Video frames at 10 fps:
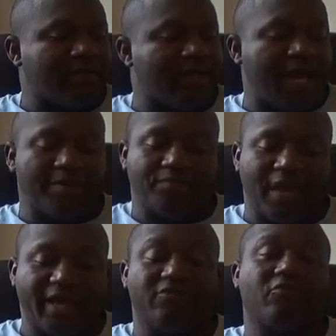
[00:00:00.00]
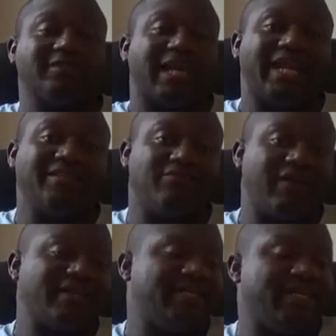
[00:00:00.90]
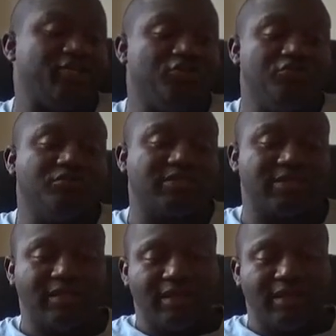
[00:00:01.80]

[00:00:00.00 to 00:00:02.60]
yeah, and of course I like the fact that they used